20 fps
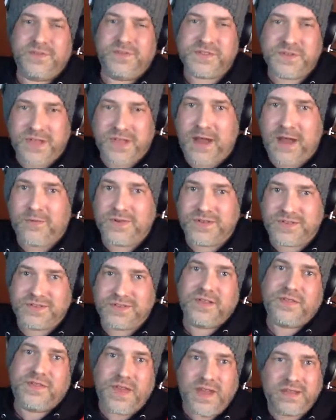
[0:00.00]
So that was
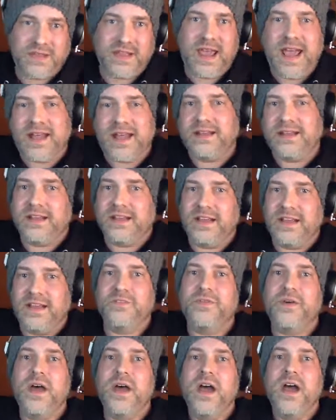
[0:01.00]
the thing that had to give.
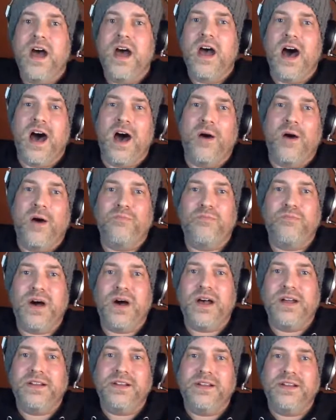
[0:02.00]

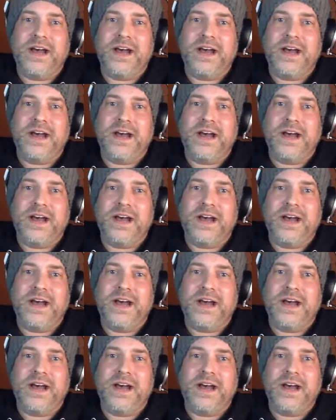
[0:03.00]
But